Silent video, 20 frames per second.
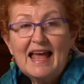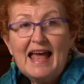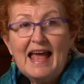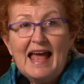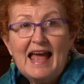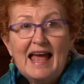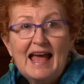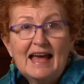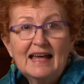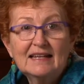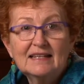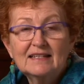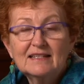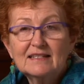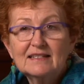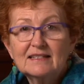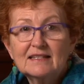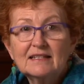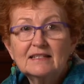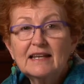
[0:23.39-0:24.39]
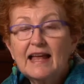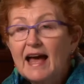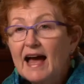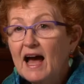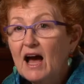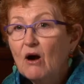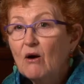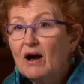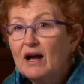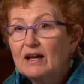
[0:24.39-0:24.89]
And
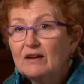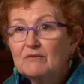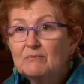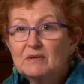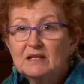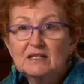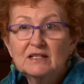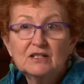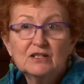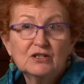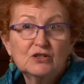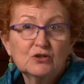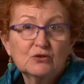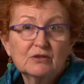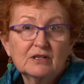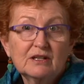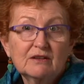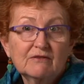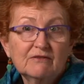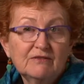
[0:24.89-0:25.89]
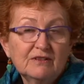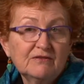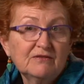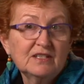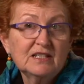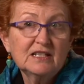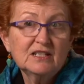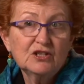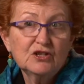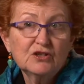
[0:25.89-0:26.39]
now I have been doing
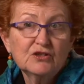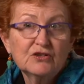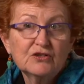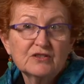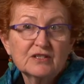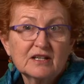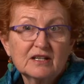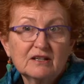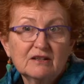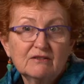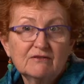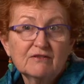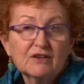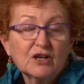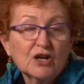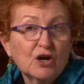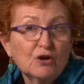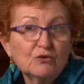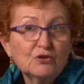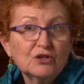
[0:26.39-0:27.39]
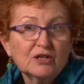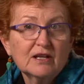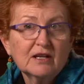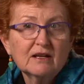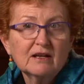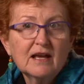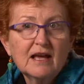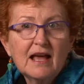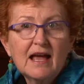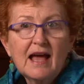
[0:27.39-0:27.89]
15 years of
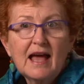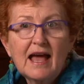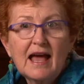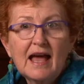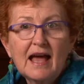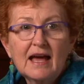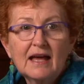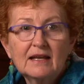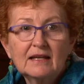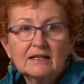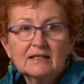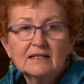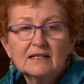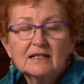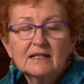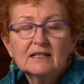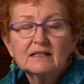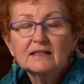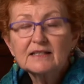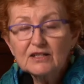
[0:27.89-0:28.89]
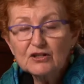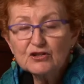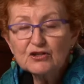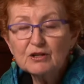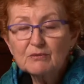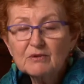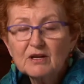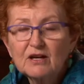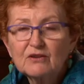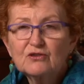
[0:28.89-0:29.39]
coaching and
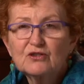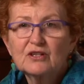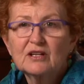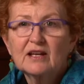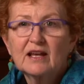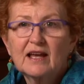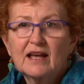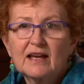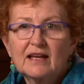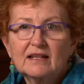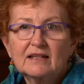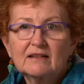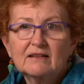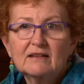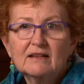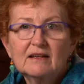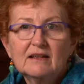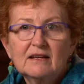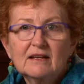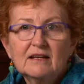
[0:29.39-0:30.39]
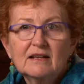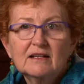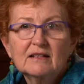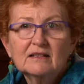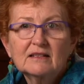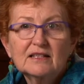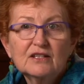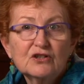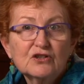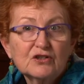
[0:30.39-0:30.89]
leadership coaching and
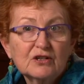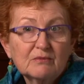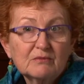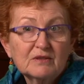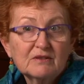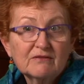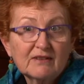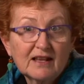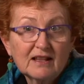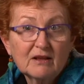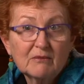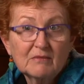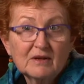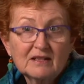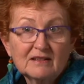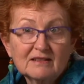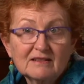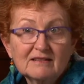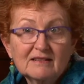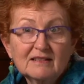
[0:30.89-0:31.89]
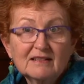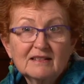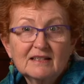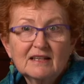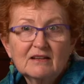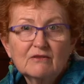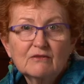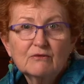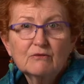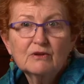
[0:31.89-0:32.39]
leadership development
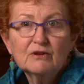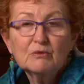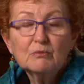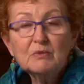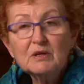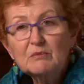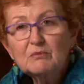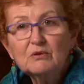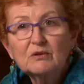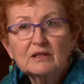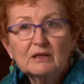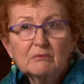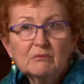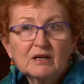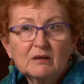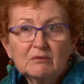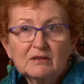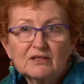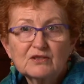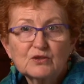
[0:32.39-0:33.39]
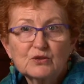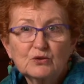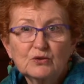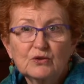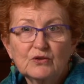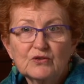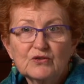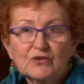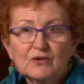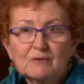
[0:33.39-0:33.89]
with people in public
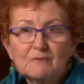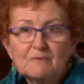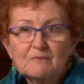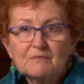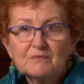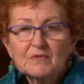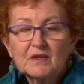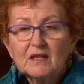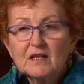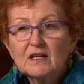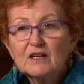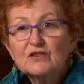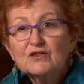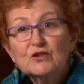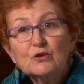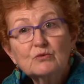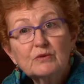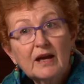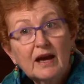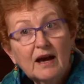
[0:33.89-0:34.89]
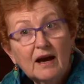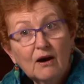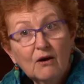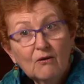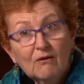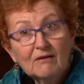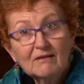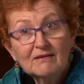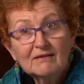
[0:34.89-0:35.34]
schools. So now